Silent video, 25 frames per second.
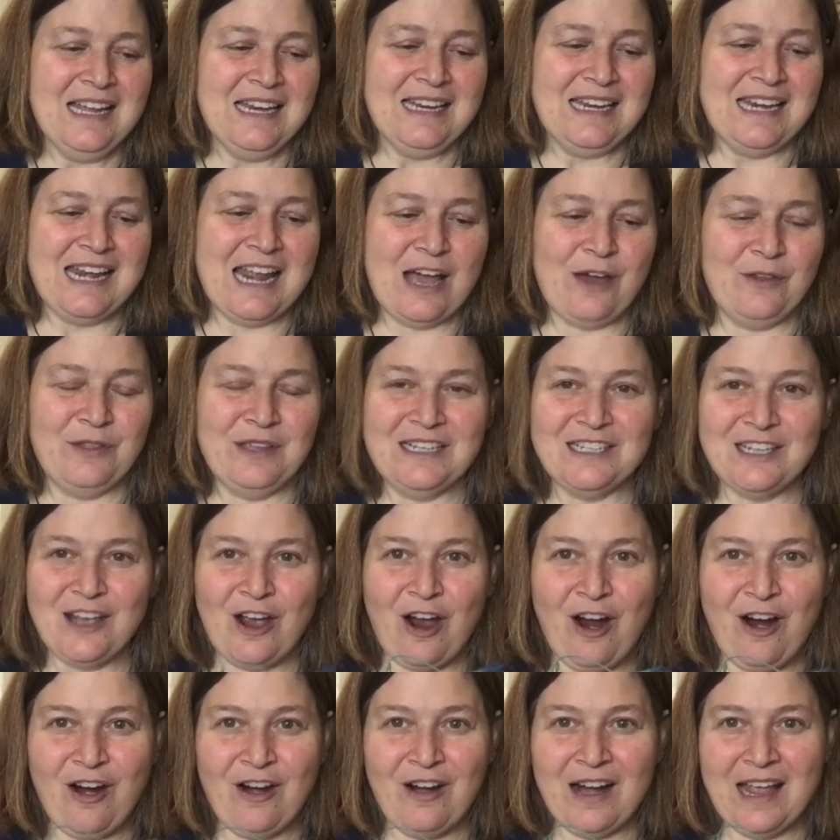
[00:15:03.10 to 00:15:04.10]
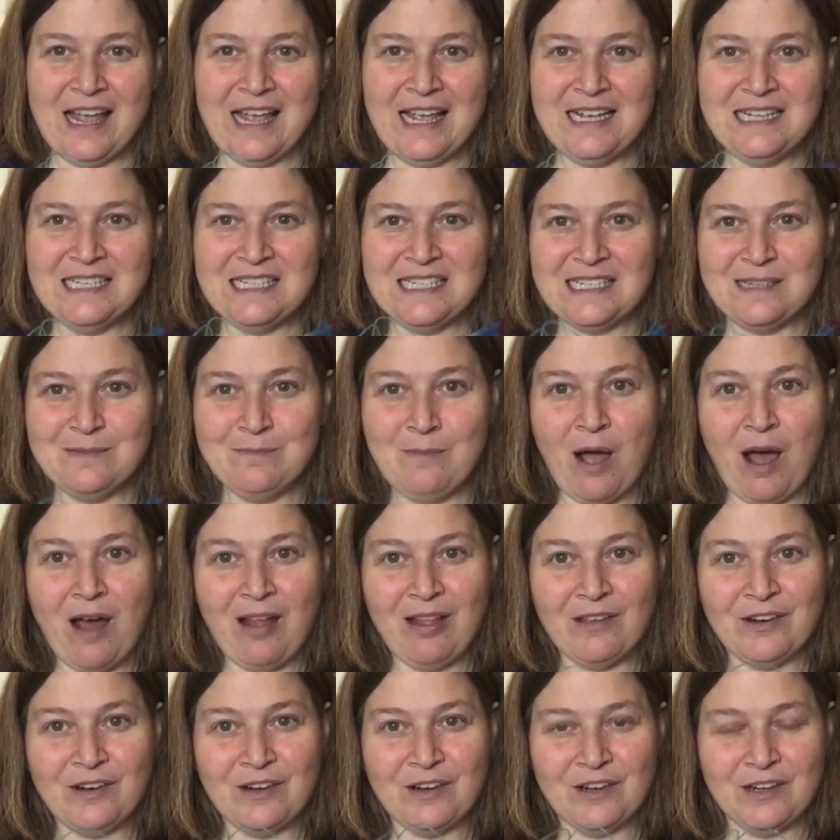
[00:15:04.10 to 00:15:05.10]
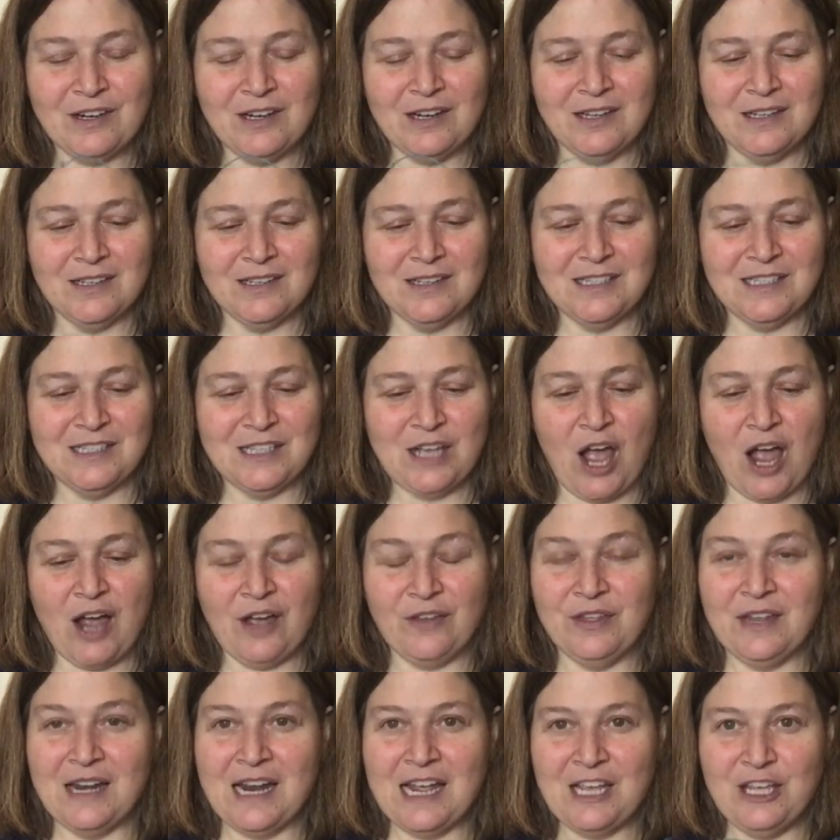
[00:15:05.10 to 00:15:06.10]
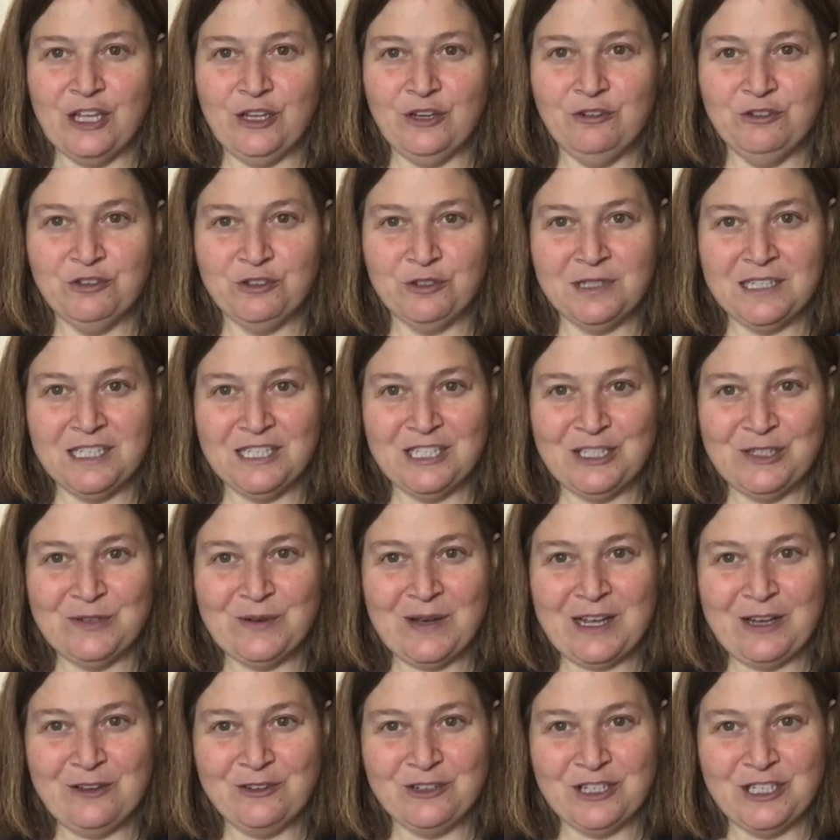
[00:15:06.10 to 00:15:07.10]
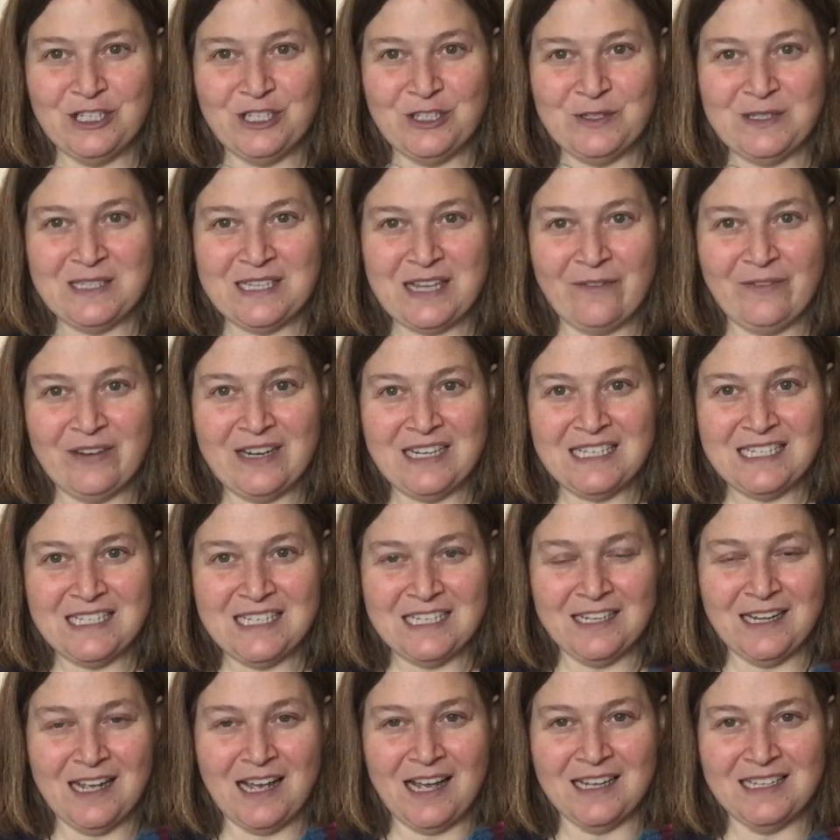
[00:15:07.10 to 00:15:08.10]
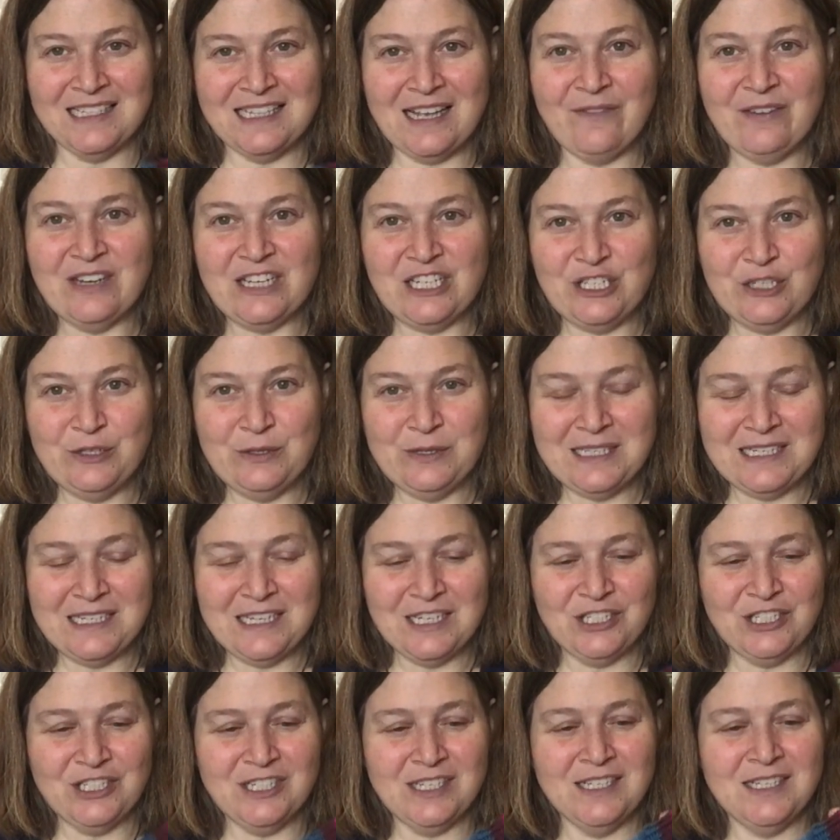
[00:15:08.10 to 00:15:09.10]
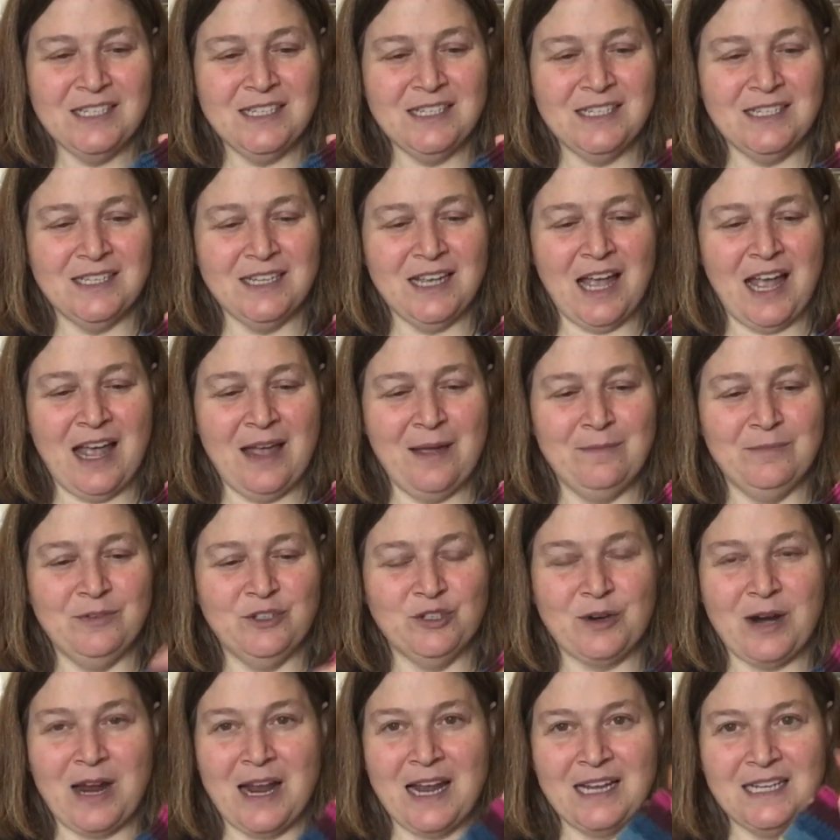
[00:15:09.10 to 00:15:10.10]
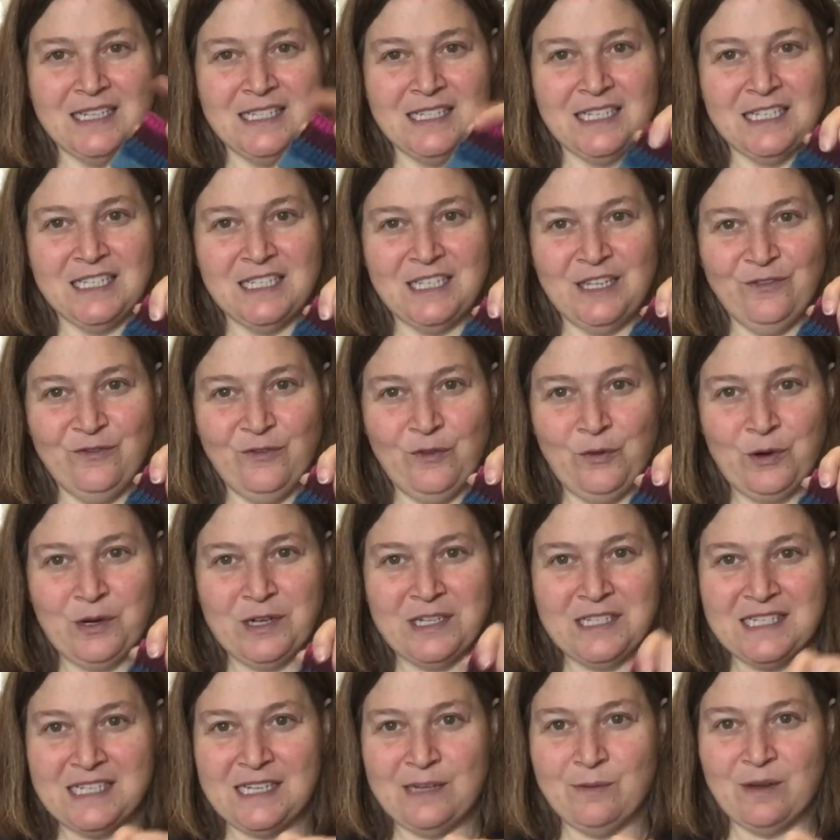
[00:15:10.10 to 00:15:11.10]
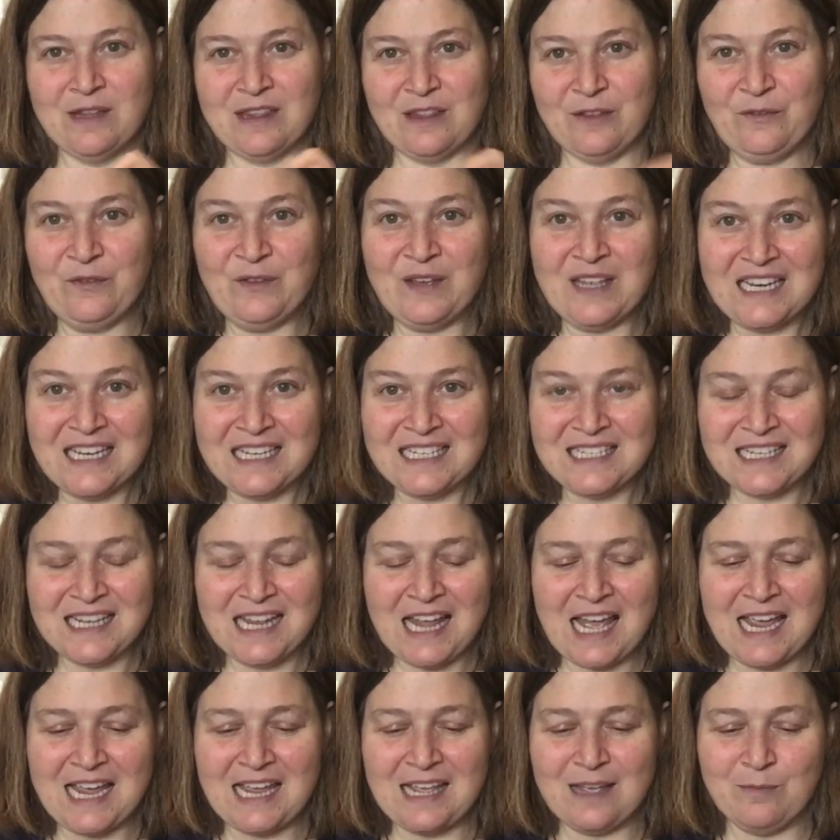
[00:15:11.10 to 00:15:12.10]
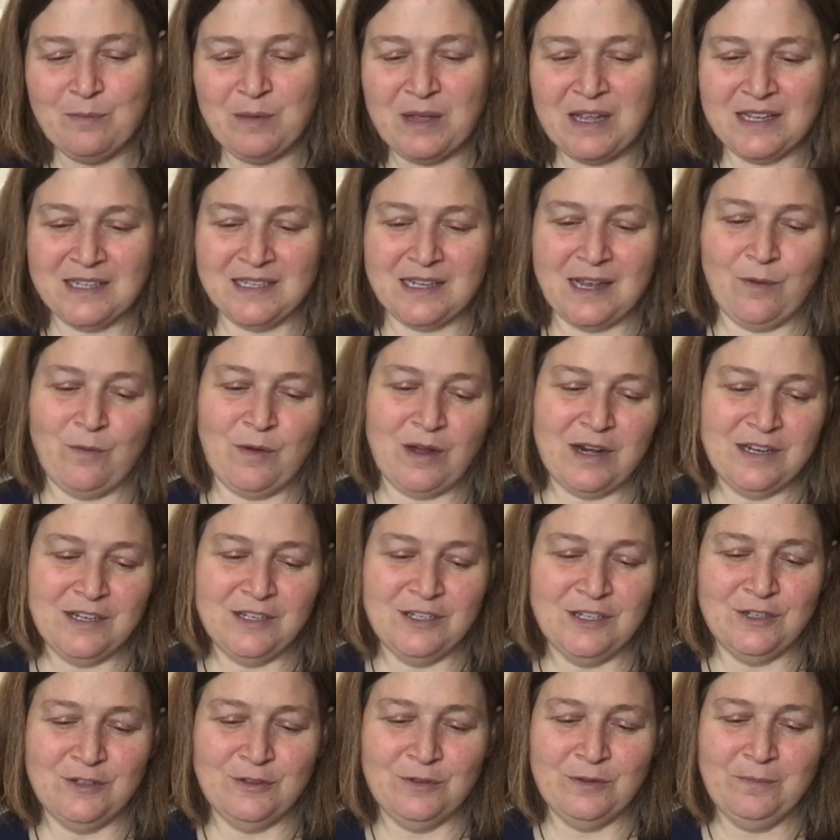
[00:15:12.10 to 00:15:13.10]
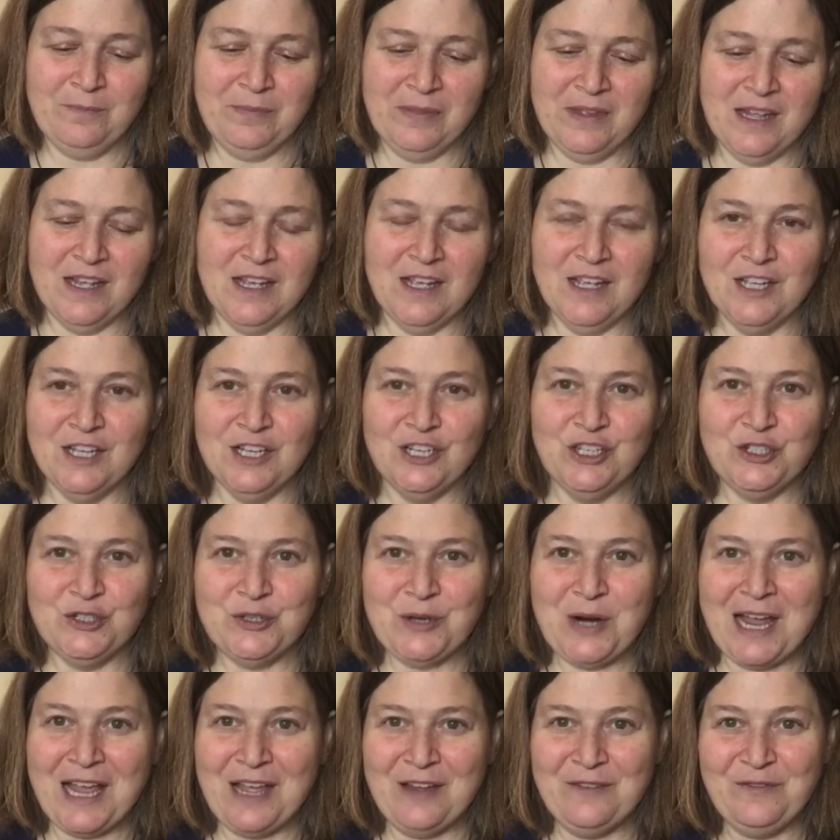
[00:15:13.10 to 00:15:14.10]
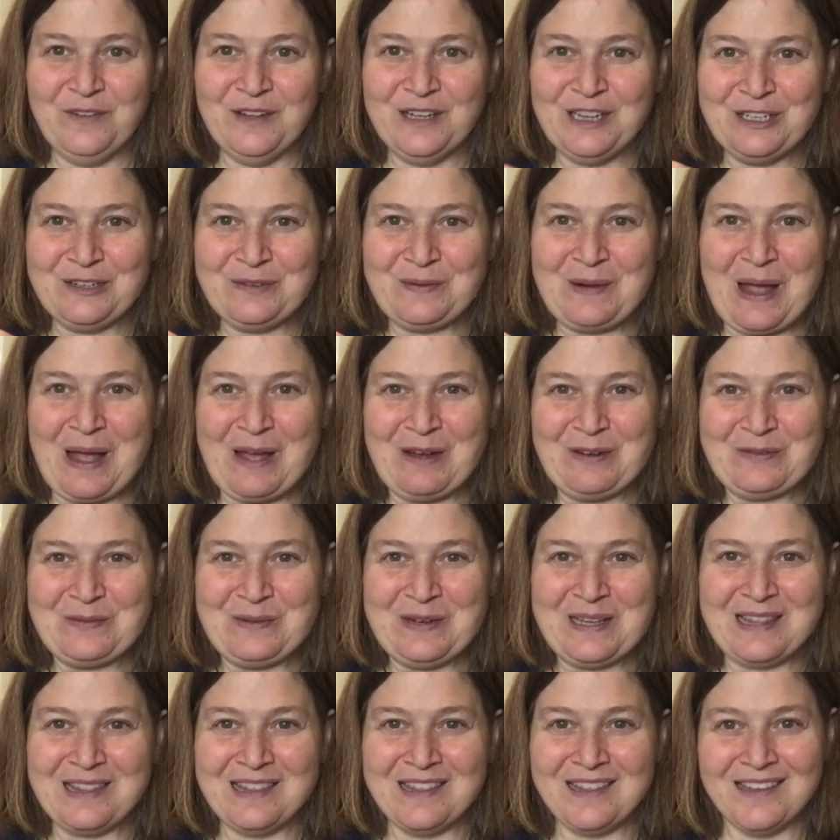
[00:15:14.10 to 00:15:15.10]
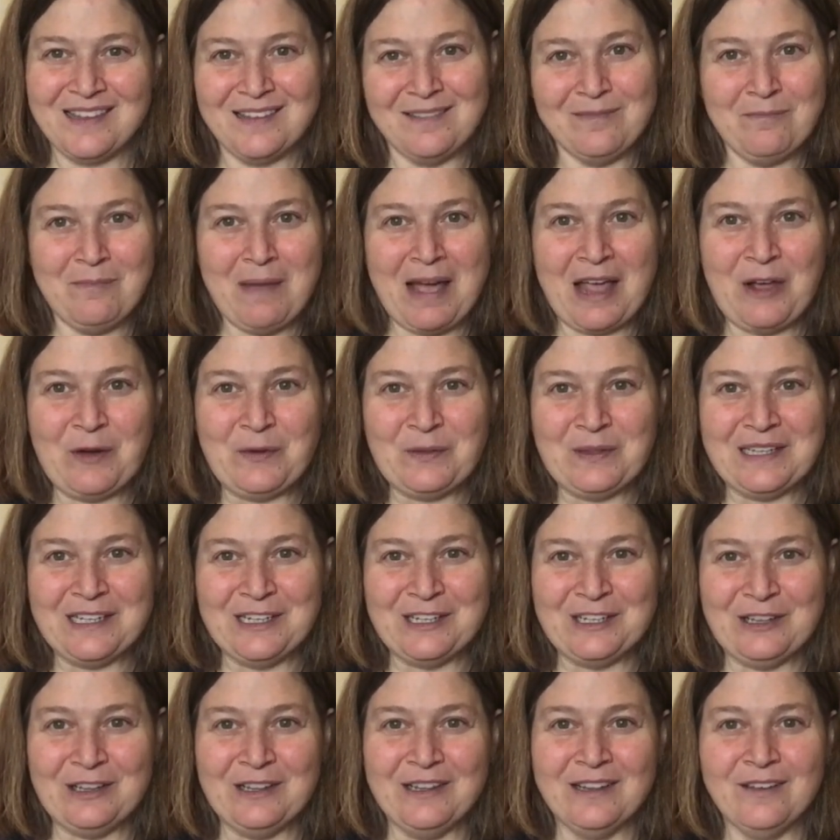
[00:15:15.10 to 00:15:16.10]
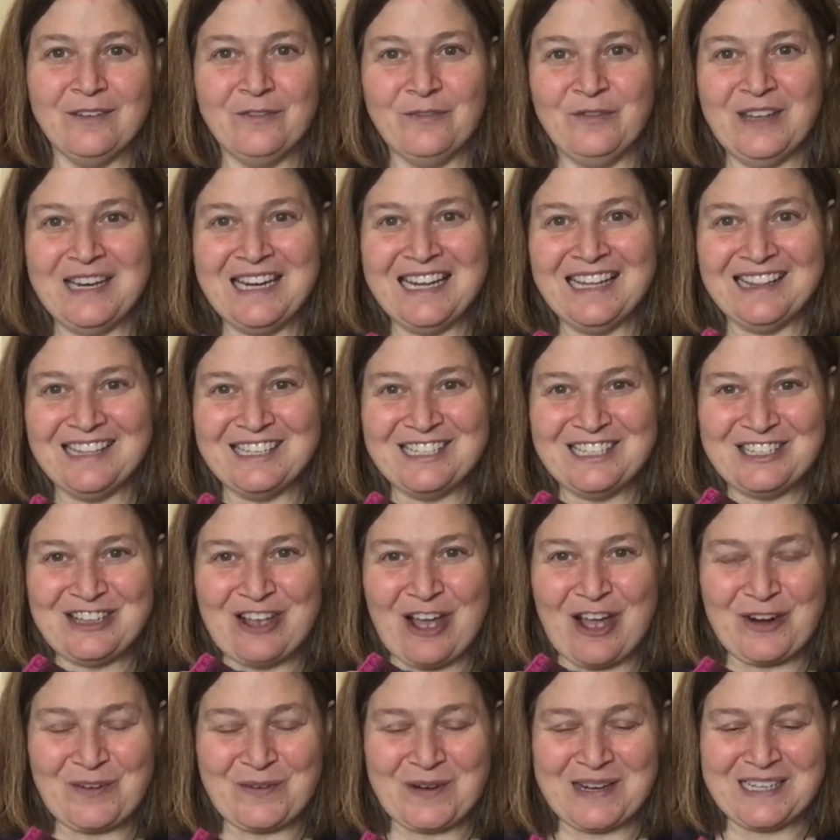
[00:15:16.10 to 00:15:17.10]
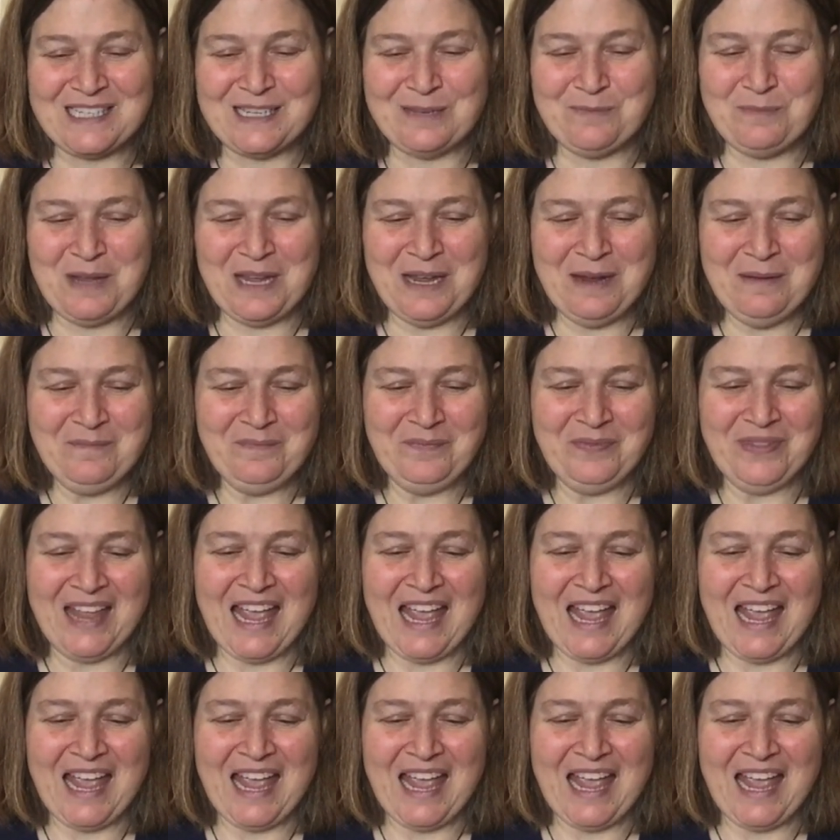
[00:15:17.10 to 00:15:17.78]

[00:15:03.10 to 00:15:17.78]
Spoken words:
Now, these are a smaller sock than I usually do. I usually do 72 stitches. I'm trying 64 to see what the fit is like because I wanted to try and fiddle around with my own little vanilla sock recipe.